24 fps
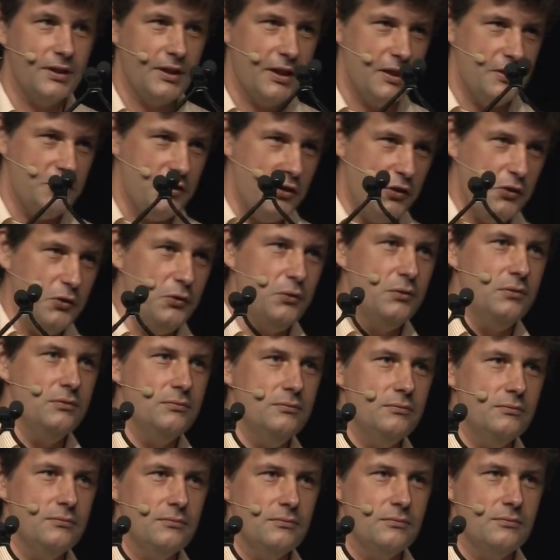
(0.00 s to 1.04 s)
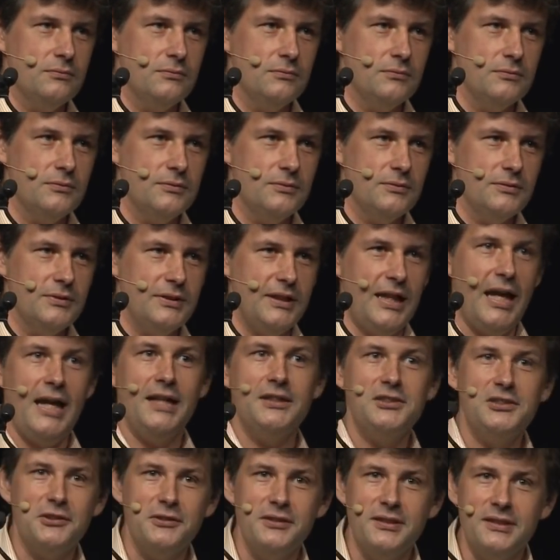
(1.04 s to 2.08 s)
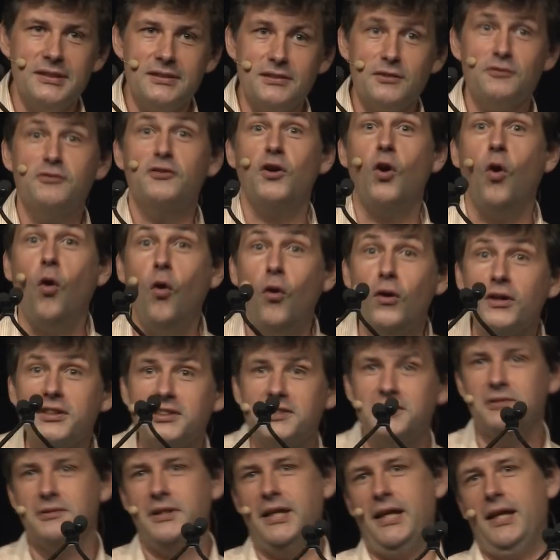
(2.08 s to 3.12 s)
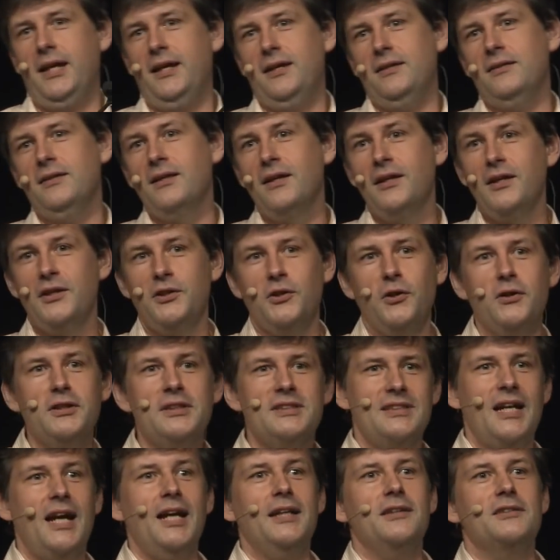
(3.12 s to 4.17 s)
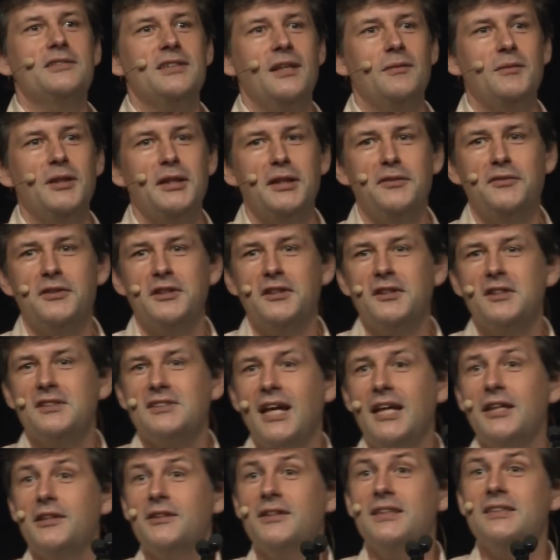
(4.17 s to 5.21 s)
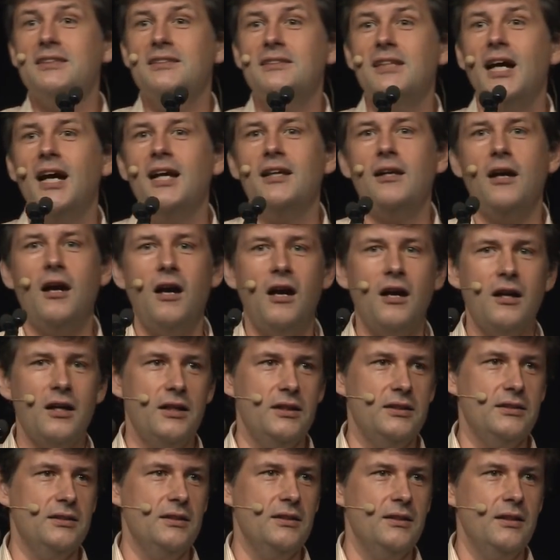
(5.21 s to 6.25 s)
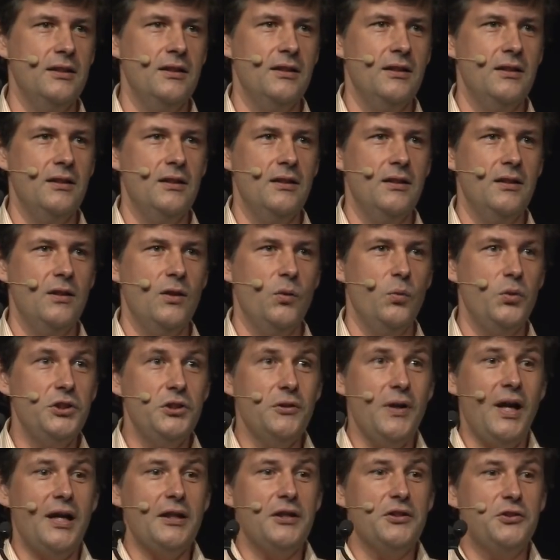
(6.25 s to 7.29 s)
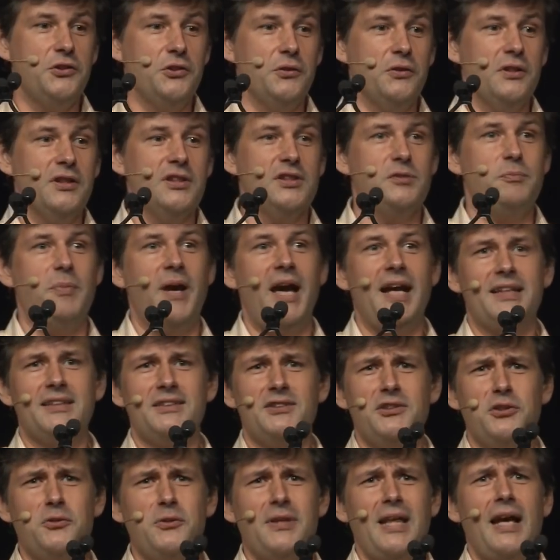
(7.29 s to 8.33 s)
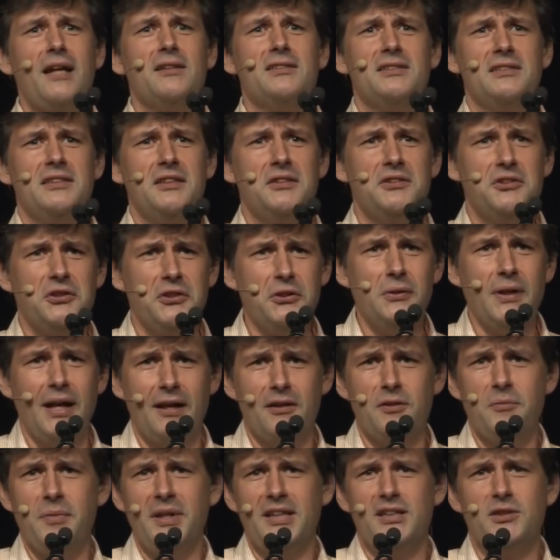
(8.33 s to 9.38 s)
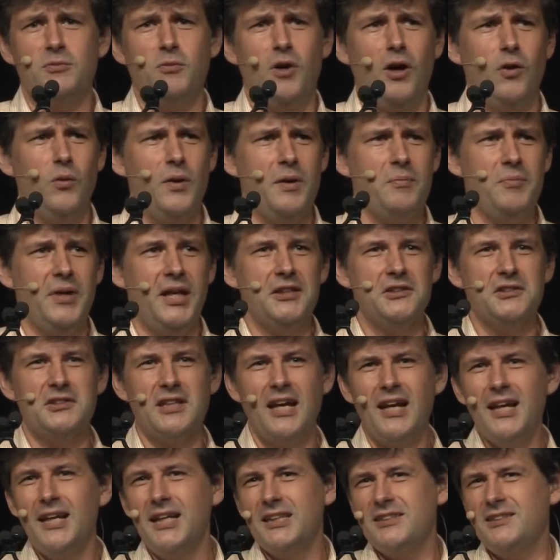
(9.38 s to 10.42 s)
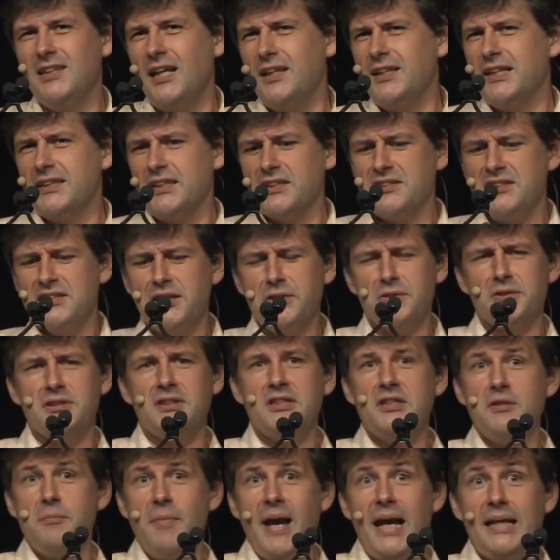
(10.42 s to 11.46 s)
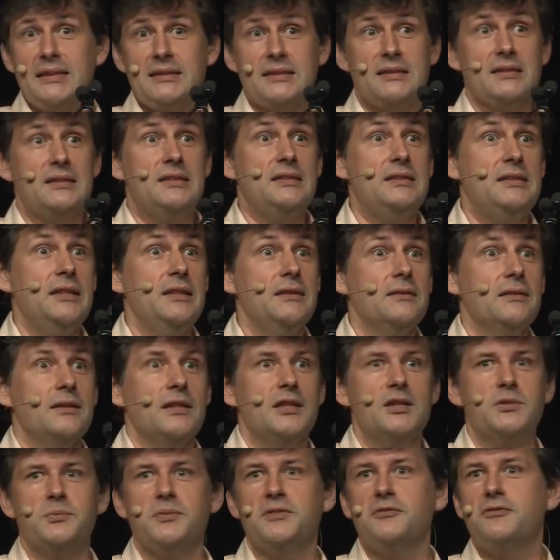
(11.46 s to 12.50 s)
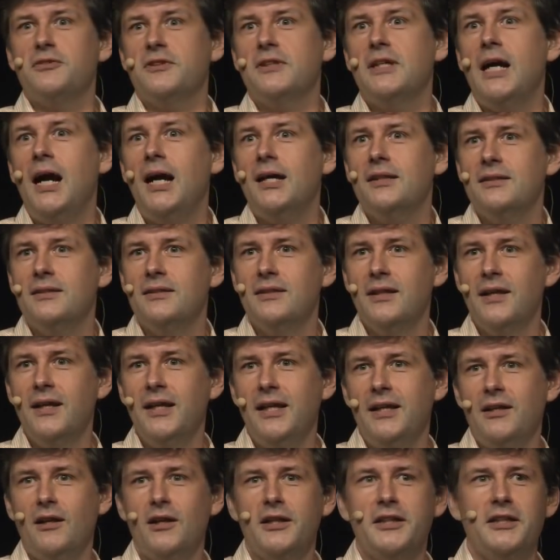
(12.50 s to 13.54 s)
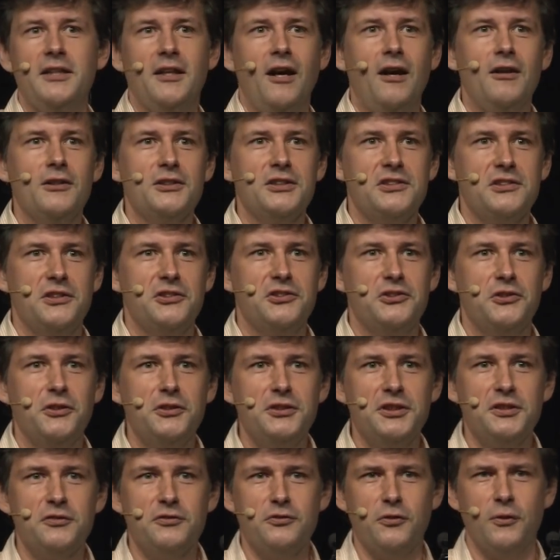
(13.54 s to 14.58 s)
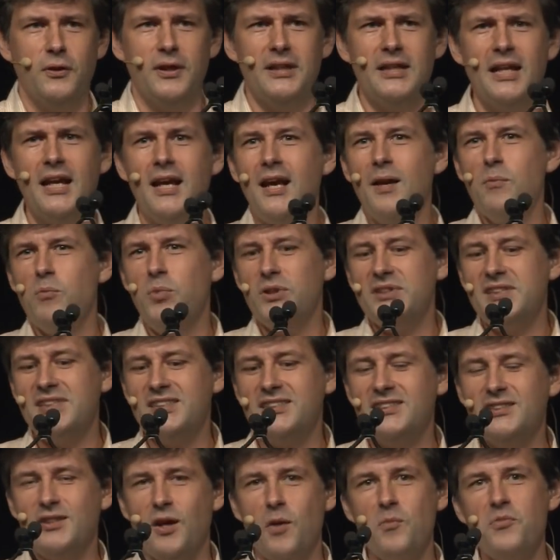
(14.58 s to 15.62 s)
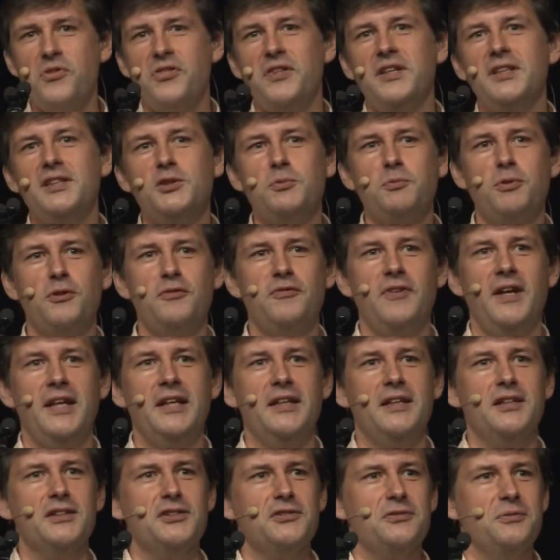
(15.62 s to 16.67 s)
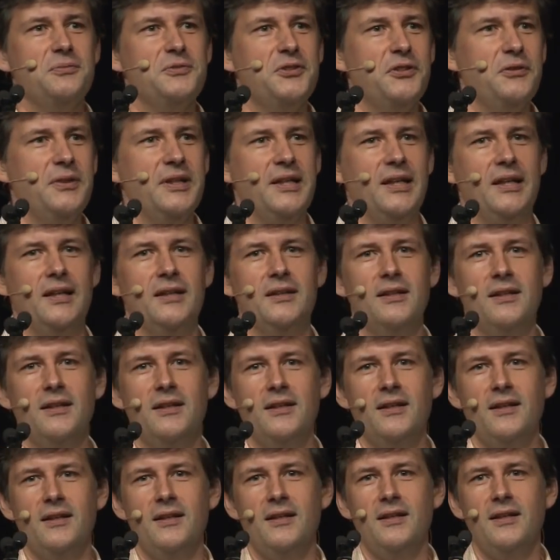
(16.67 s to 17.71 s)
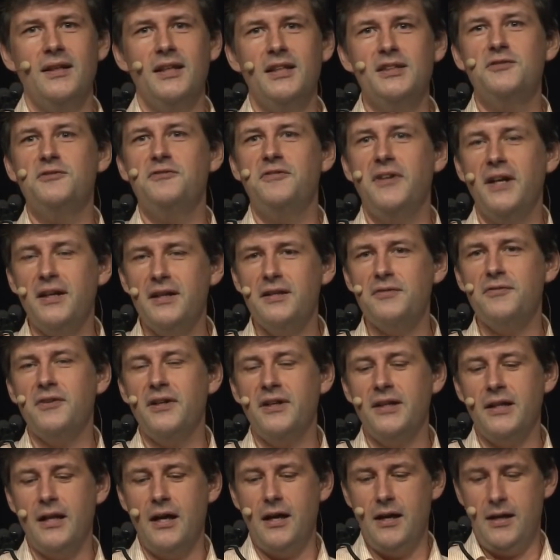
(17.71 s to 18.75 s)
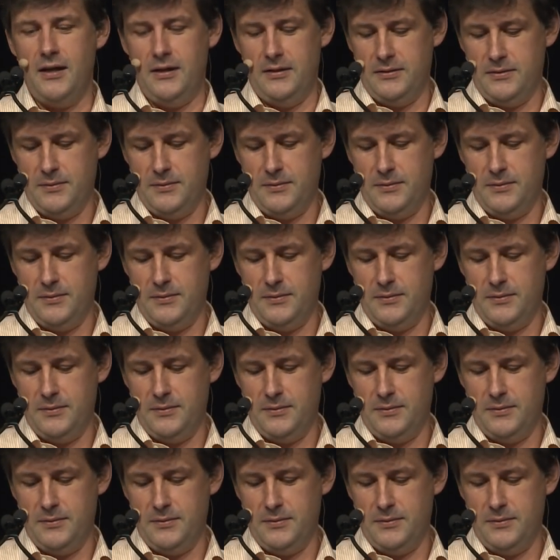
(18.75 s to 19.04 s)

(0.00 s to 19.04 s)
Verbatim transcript: Can you? The answer is, of course you can. You're designers. I'm not even a designer. It's not hard. We knew how to do this back in 2002, how to make small web pages. It's not like the secret to Damascus steel that has been forgotten and archaeologists are searching for it, but something is preventing us from doing it. It's very, very odd.